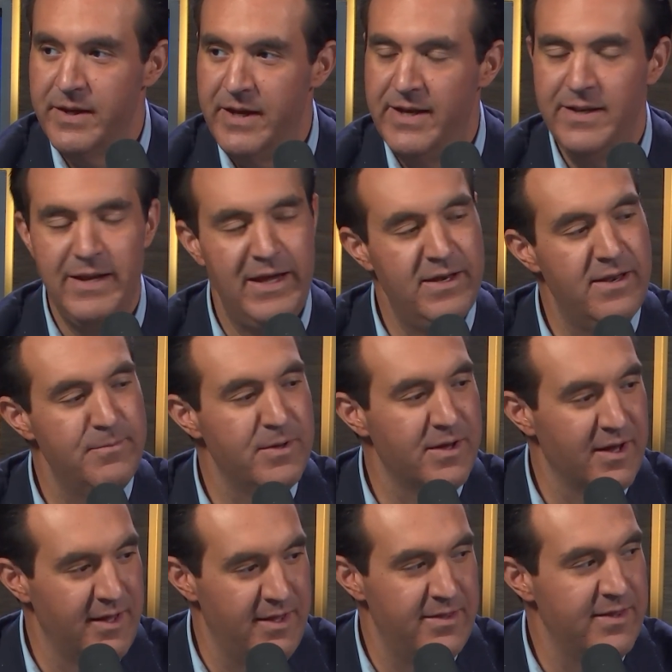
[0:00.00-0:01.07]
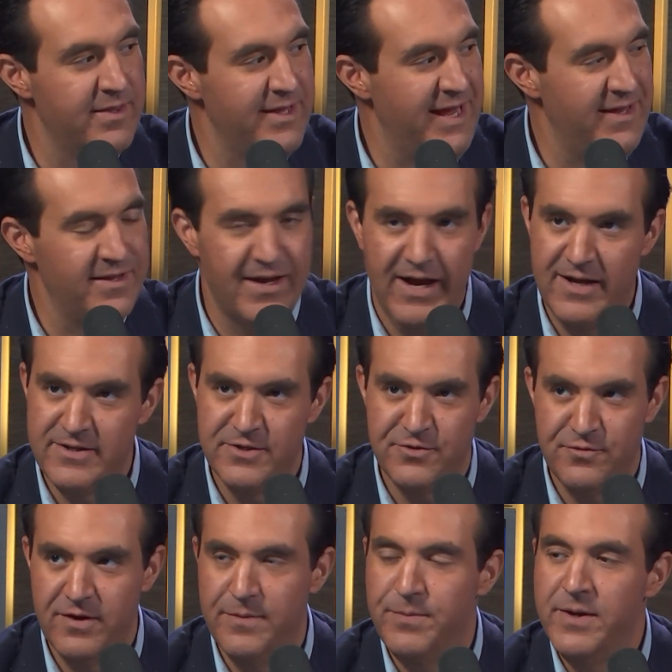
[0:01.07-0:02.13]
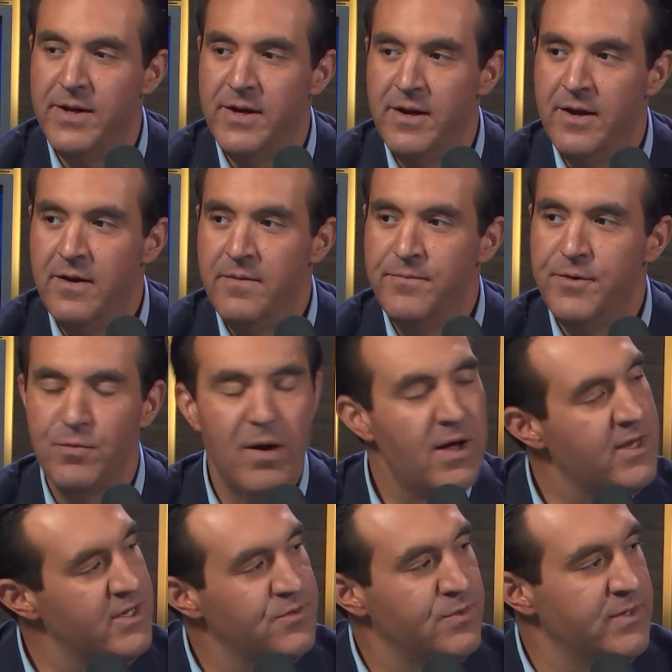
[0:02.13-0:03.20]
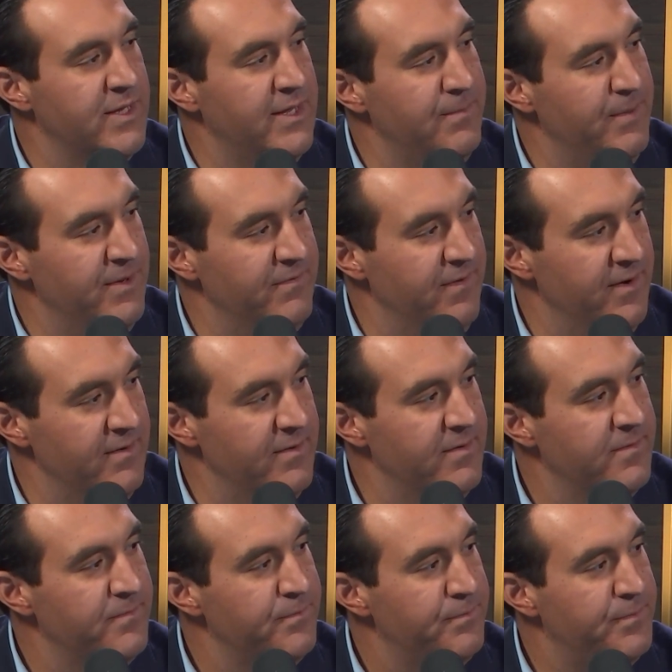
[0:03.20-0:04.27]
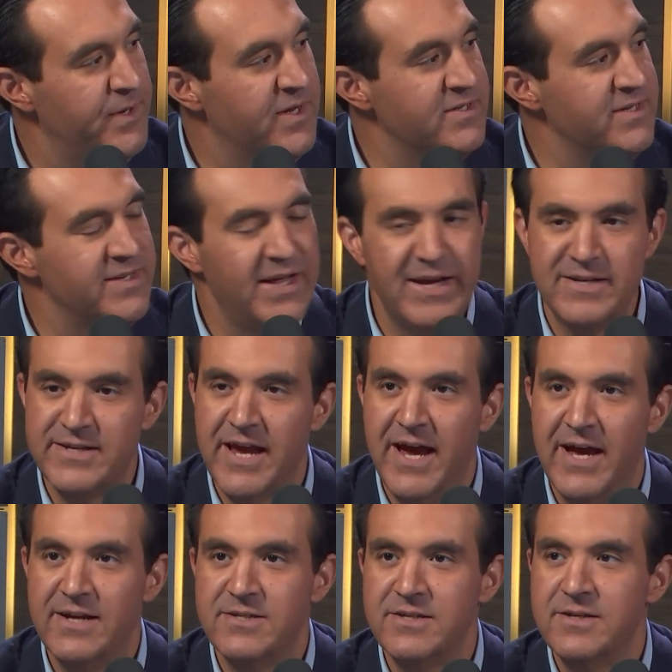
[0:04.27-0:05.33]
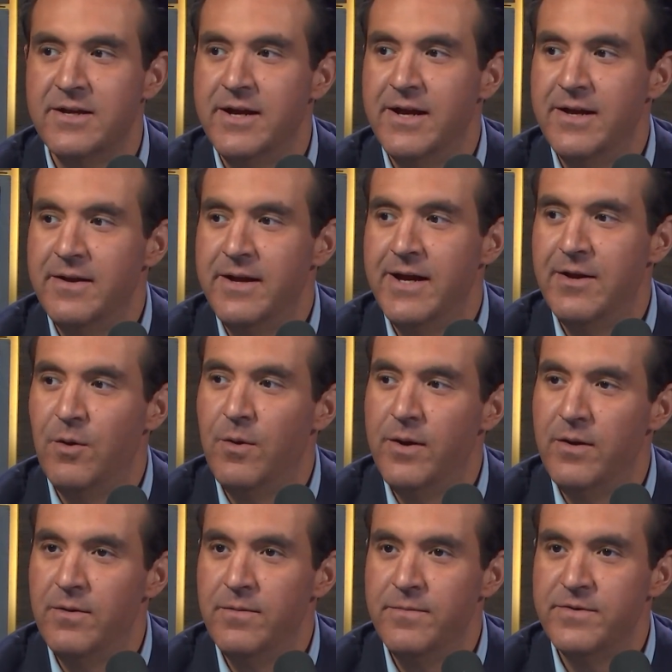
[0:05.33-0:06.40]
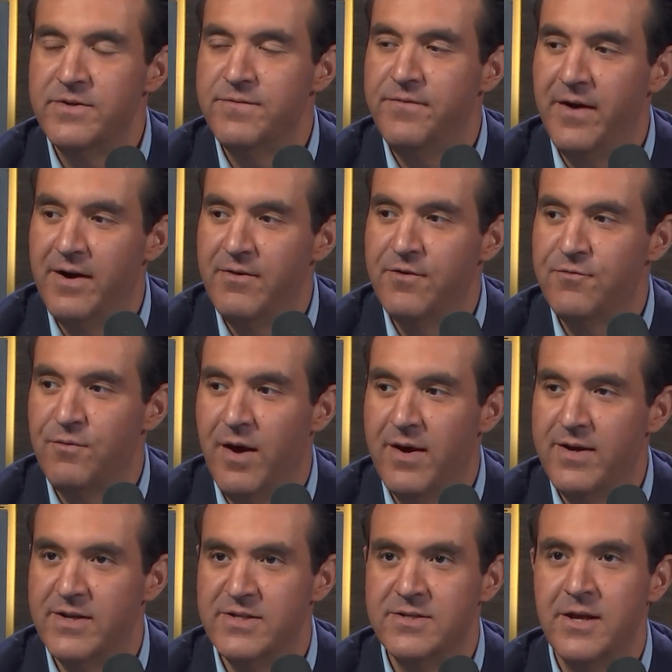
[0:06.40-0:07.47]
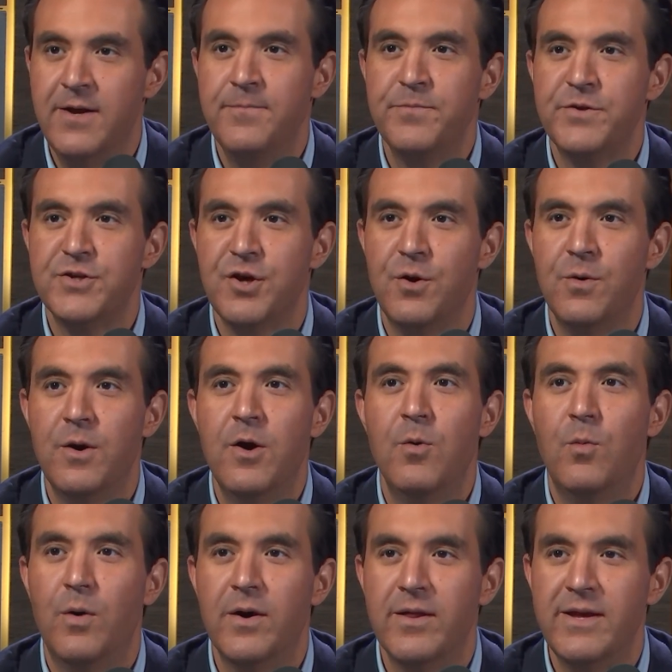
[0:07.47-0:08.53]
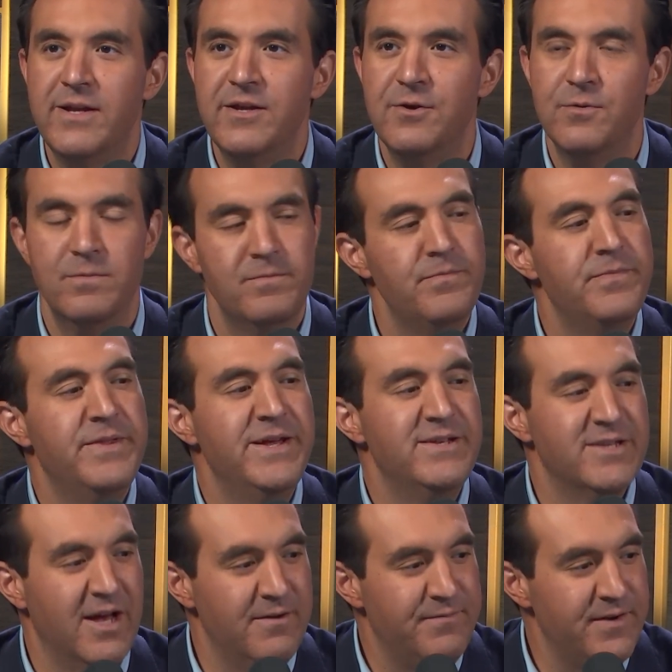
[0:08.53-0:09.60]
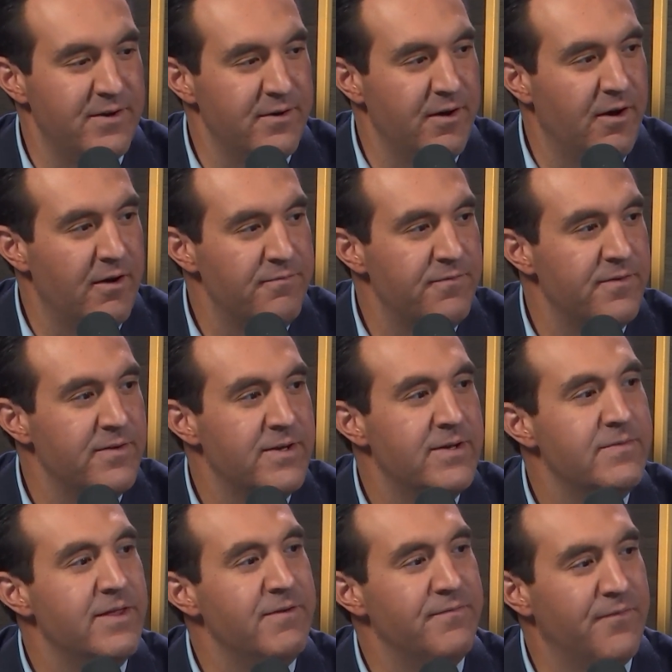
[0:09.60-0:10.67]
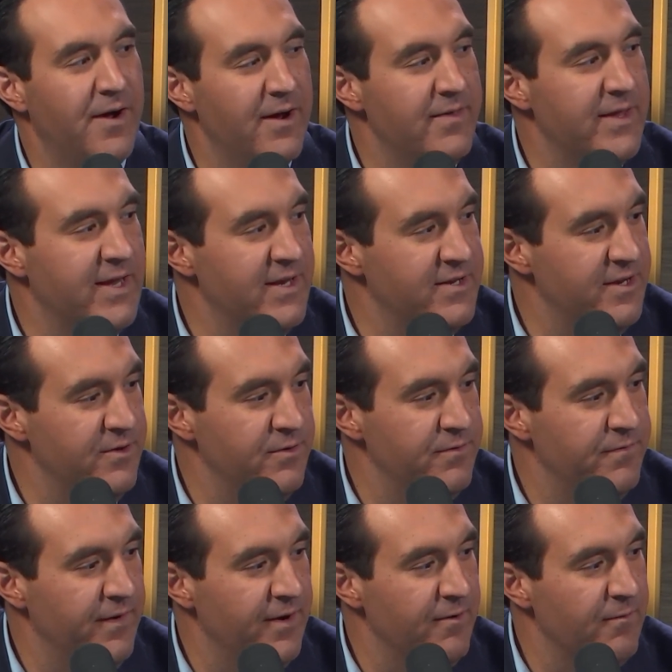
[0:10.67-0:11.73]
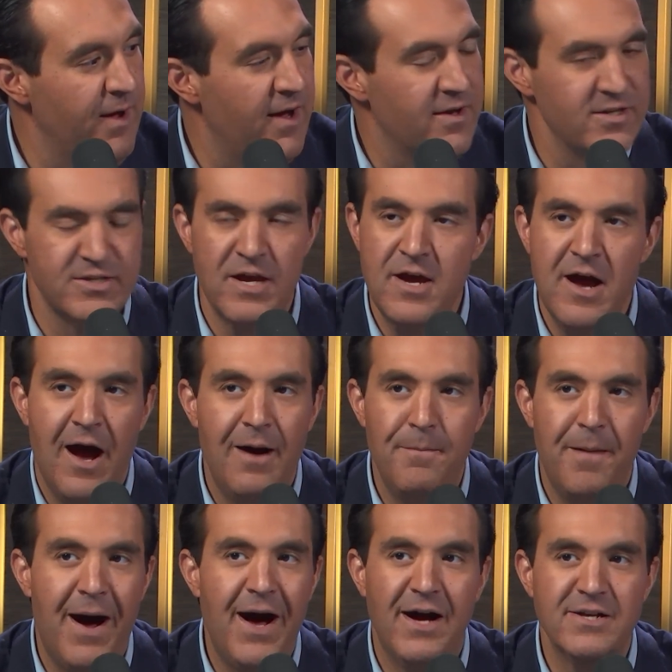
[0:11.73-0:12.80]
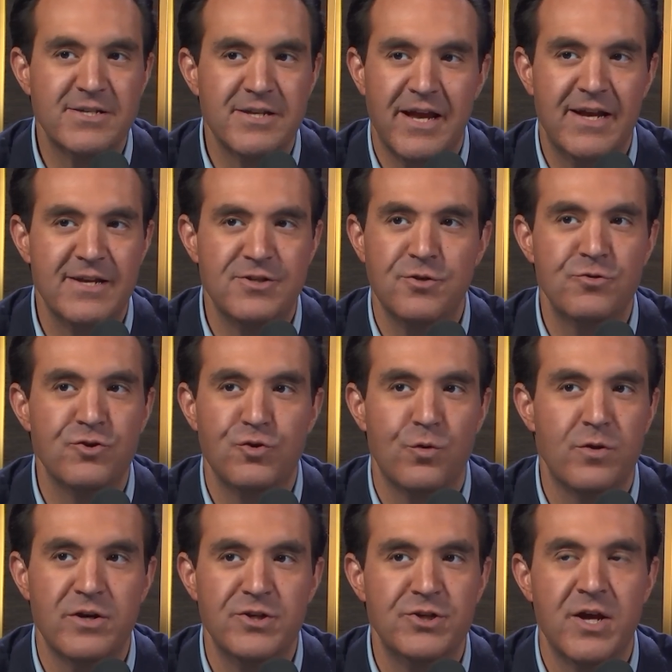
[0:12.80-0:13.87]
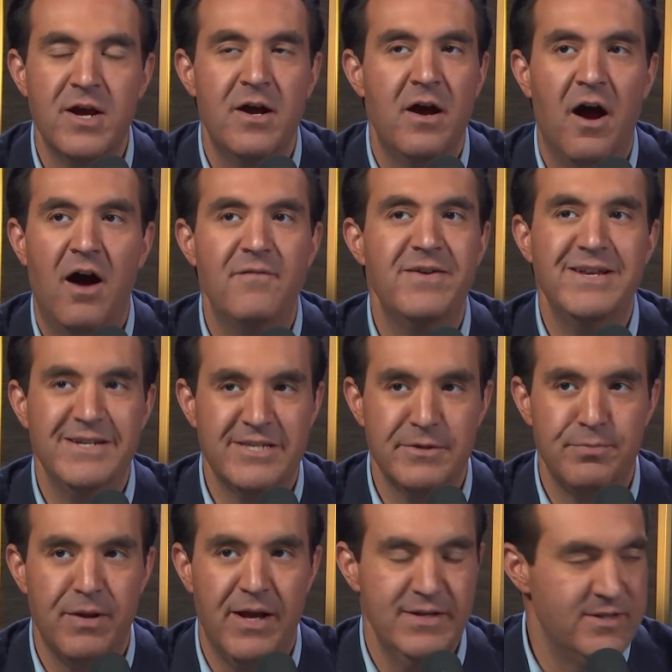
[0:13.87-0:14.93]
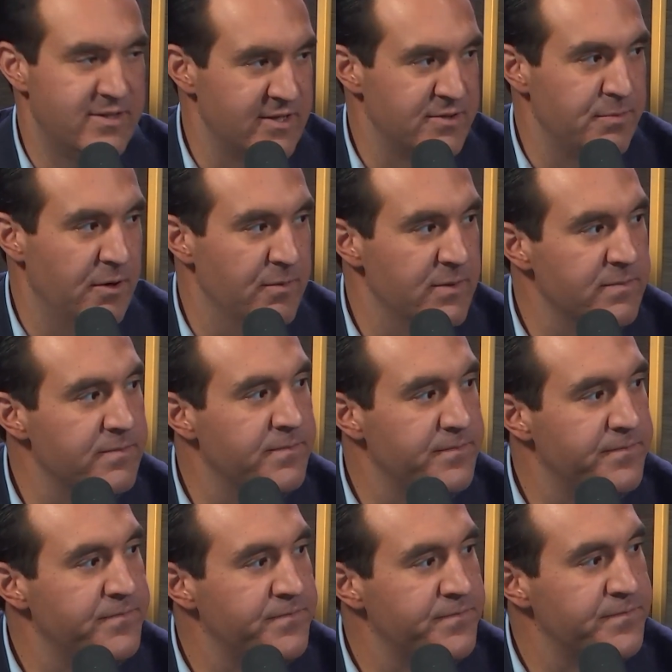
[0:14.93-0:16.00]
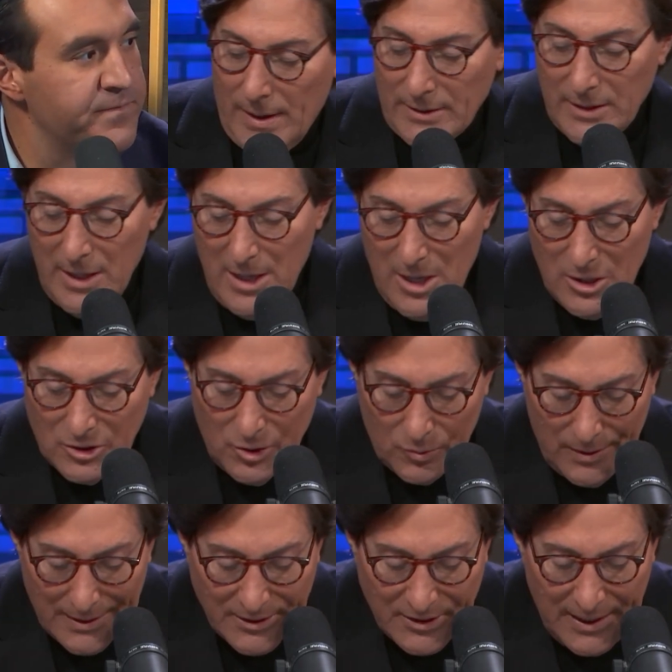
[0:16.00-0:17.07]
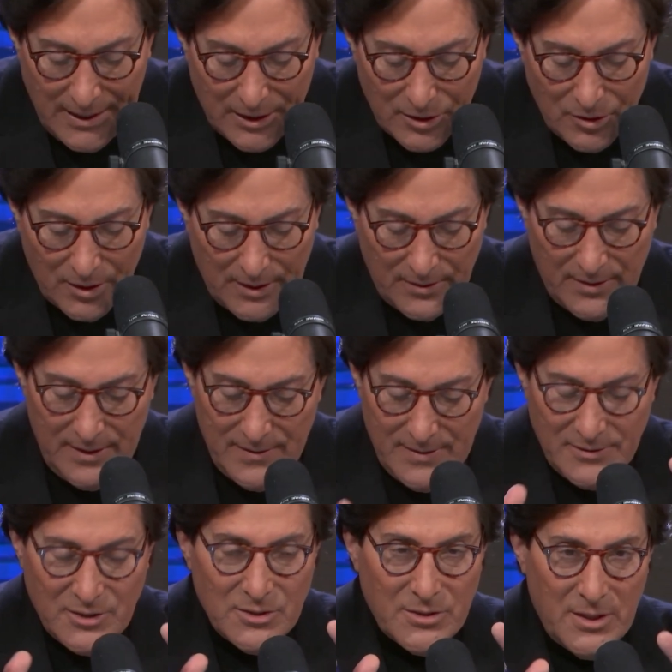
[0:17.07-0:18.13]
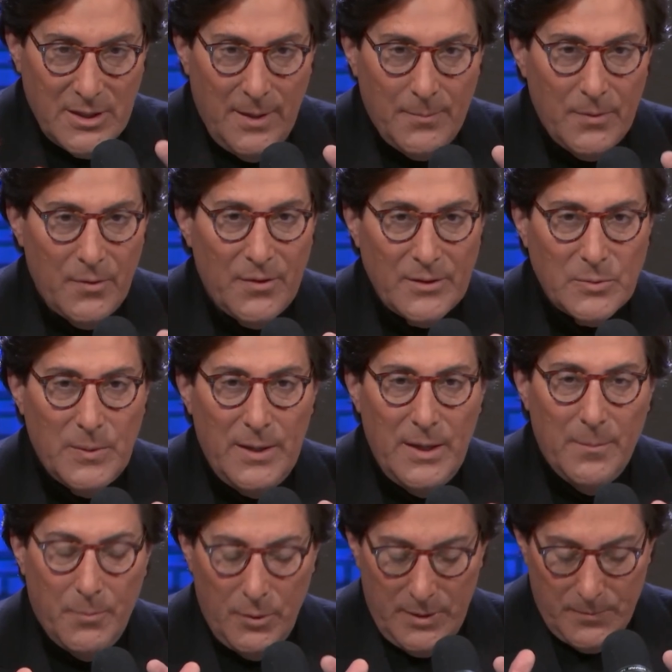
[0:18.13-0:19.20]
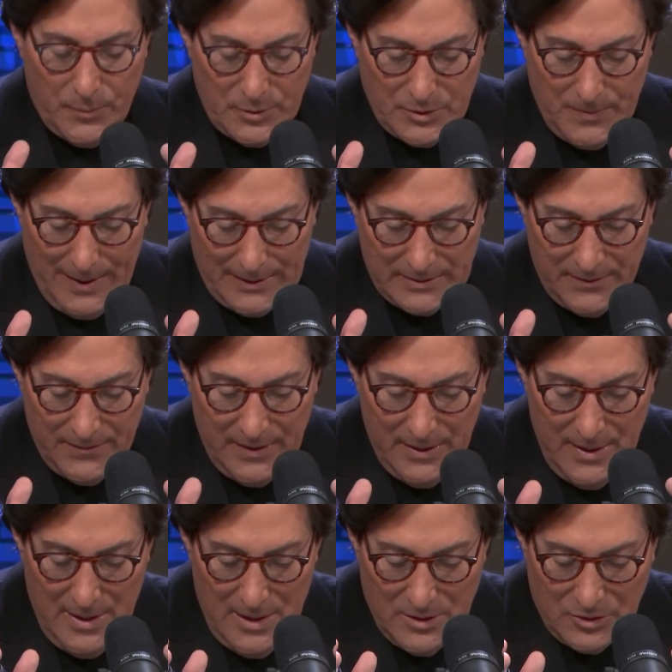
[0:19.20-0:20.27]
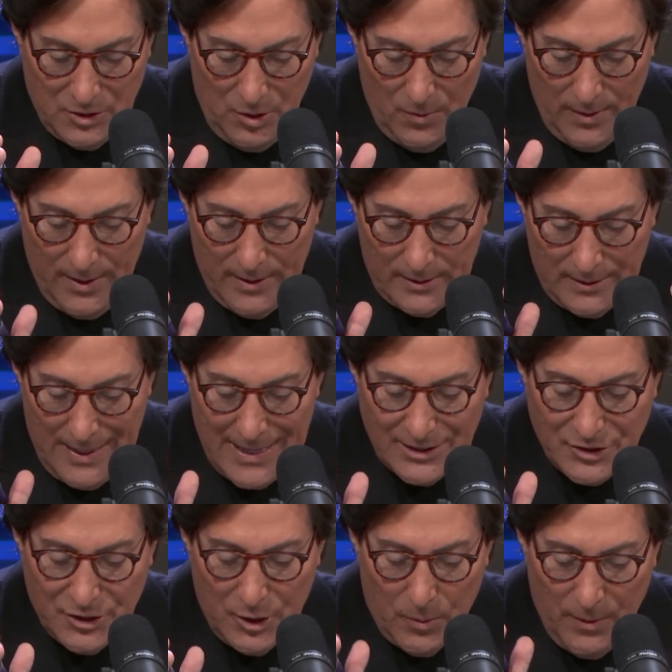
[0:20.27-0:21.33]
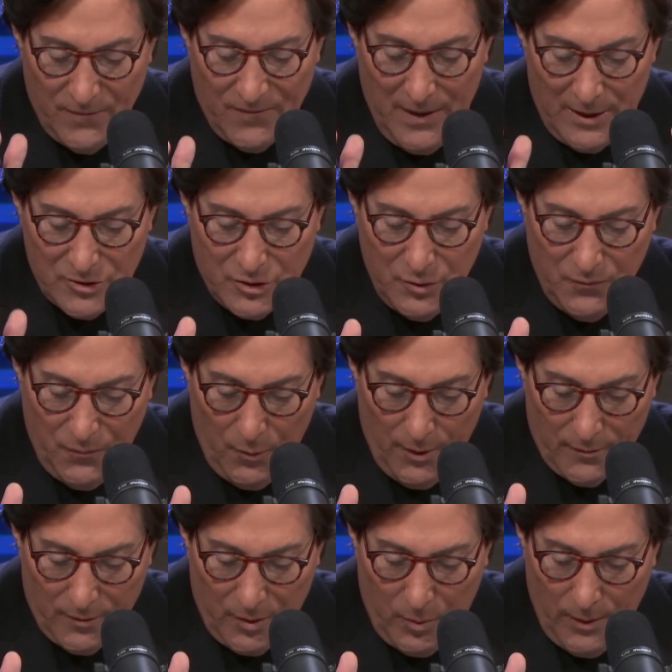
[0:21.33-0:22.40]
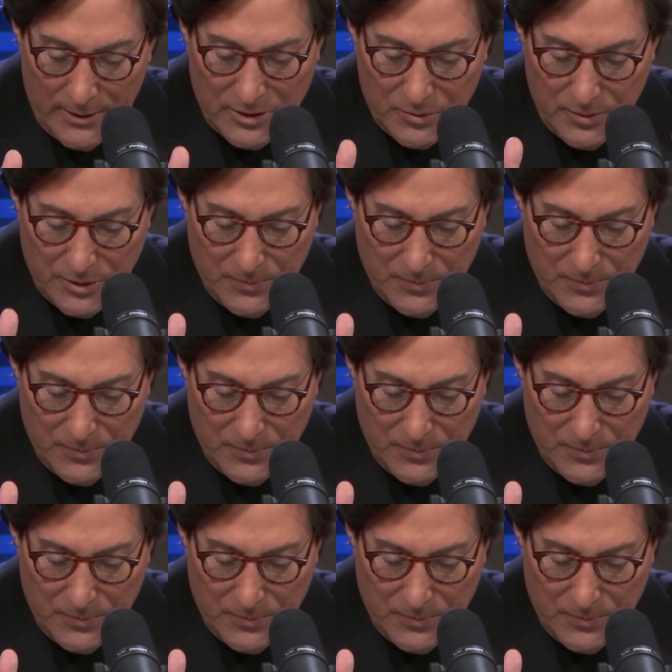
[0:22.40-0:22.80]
in the Gaza Strip, the rockets wouldn't keep being fired because it takes gas and oil to fire those rockets. So what do? They siphon it off. They continue to fire rockets. Hamas has no shortage of any supplies at this moment. That's correct. So let's take a look at this is a couple of things we need to put in perspective. So last year we filed 2 FOIA requests to